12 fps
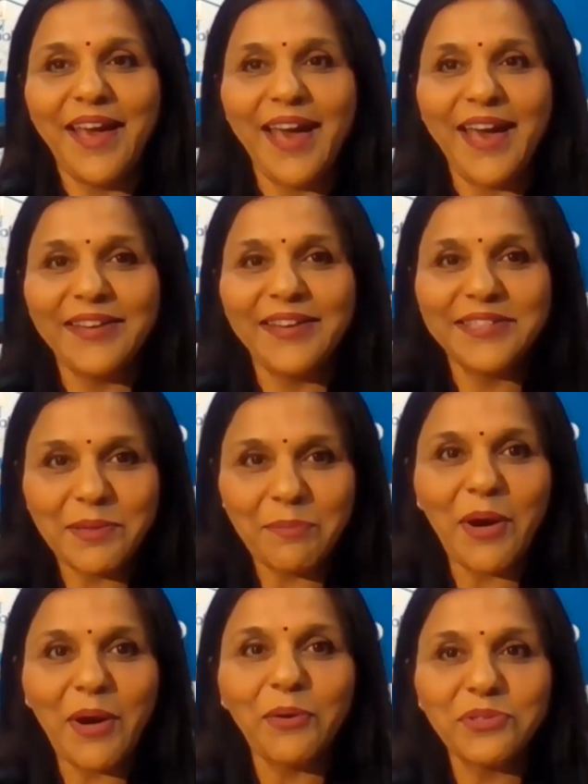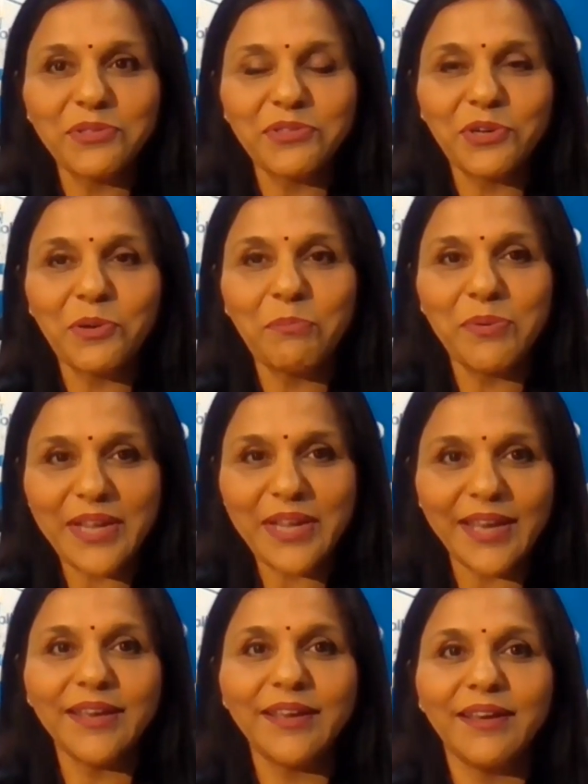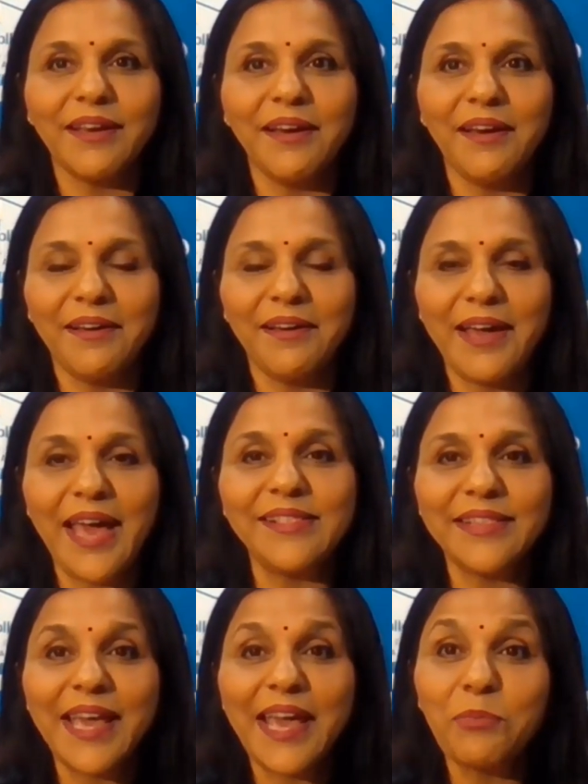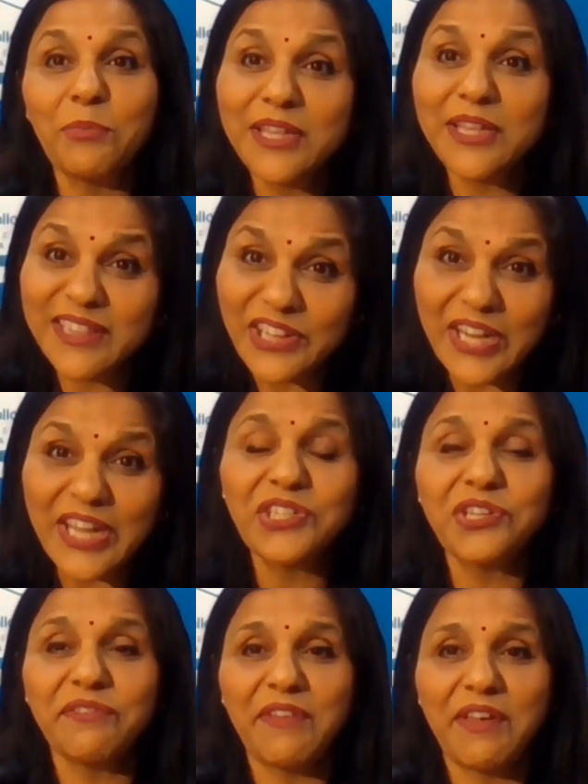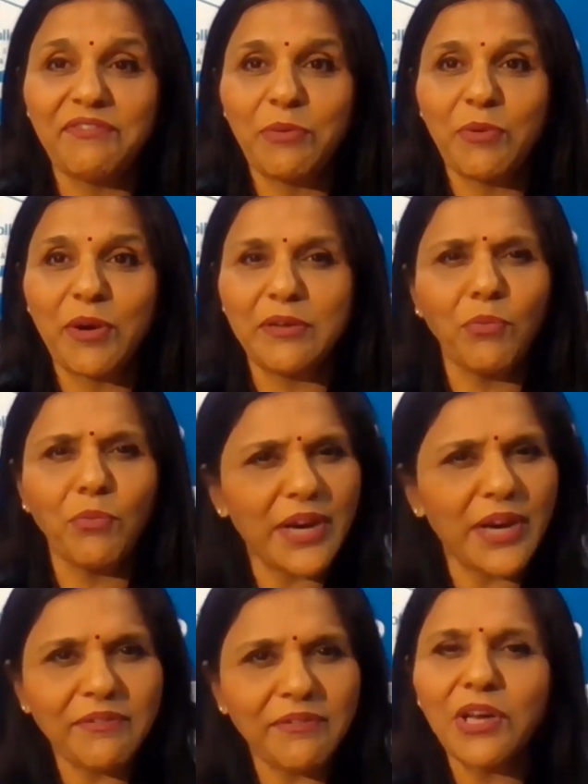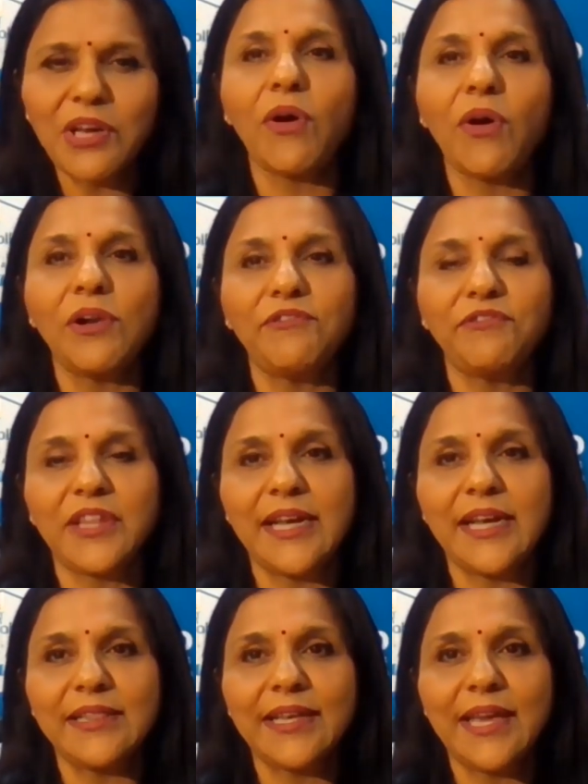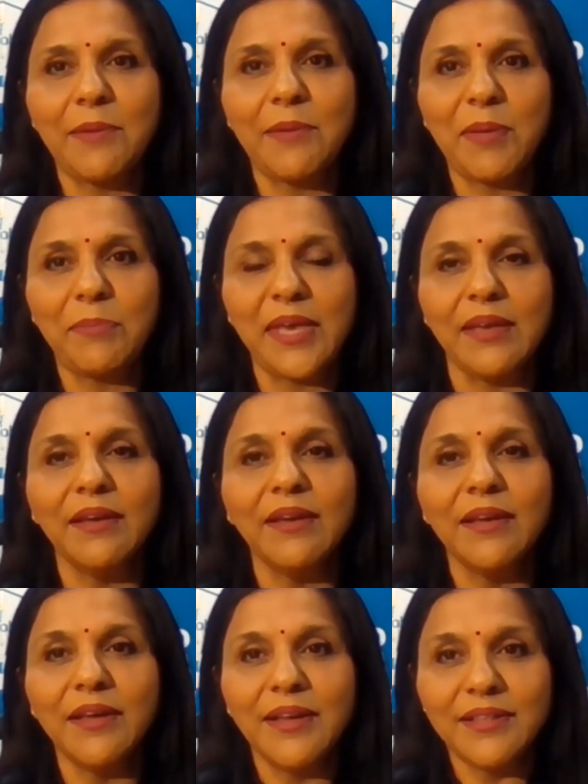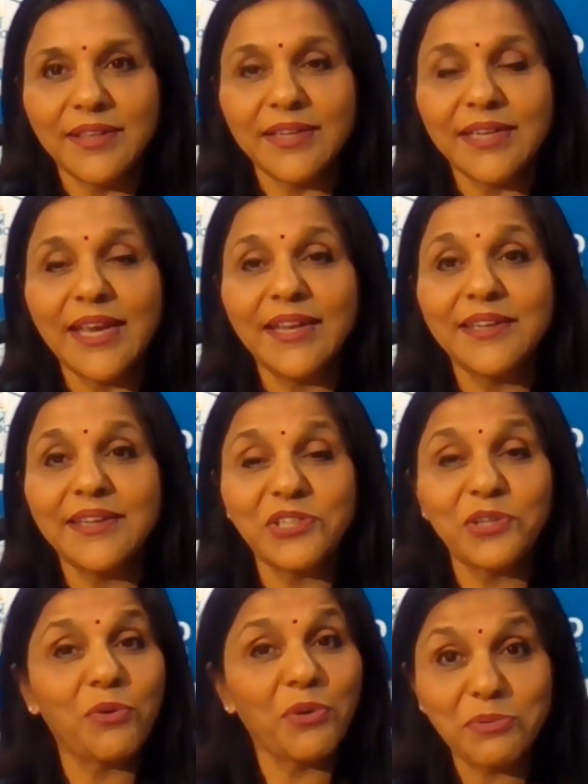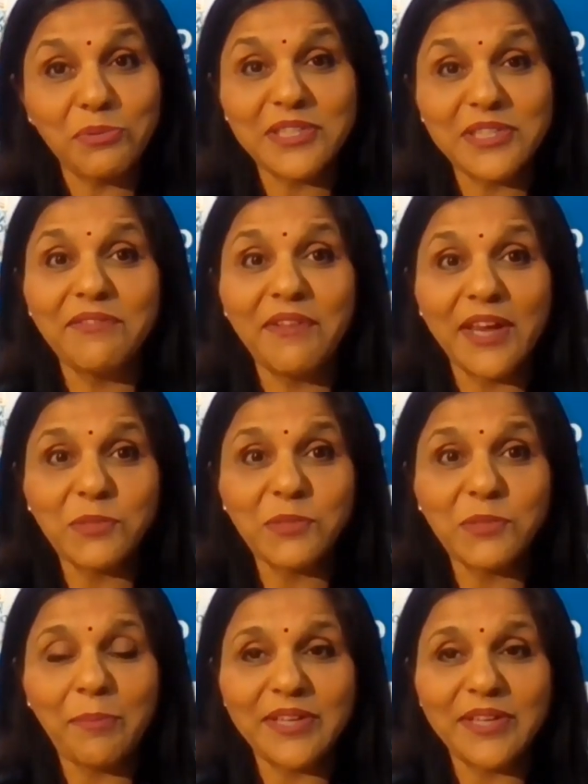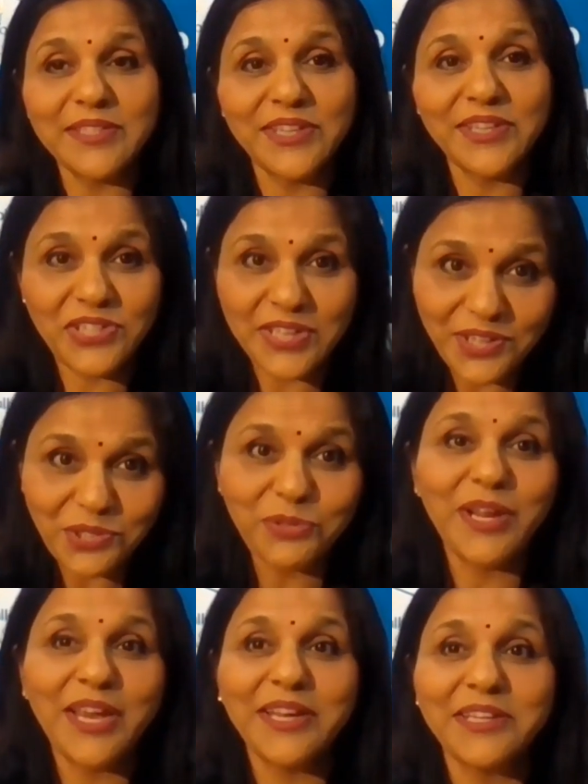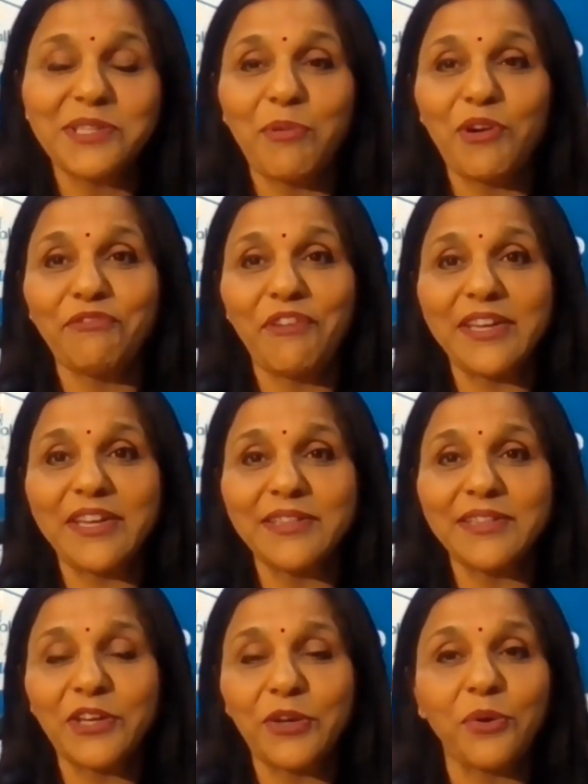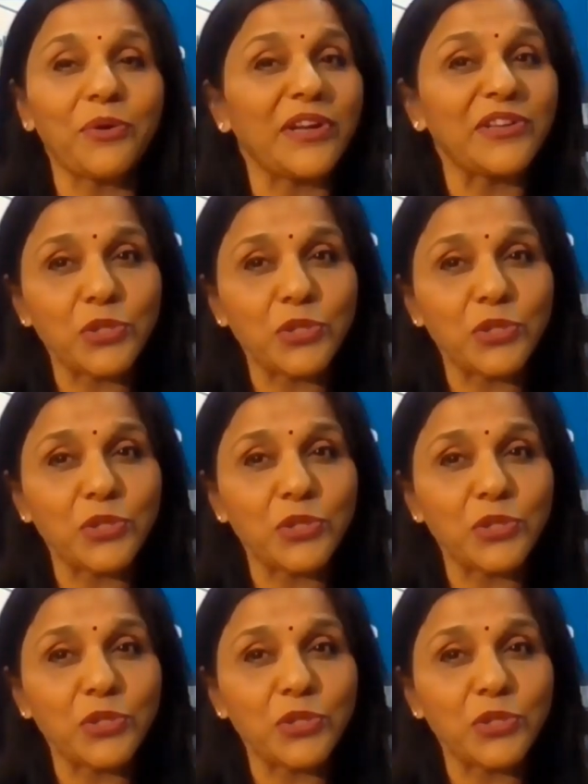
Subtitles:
And it's about, you know, bringing healthcare within the reach of everyone, whatever the call for that healthcare may be. 38 years ago, it was advanced bypass surgery. Today, it's about fighting the corona.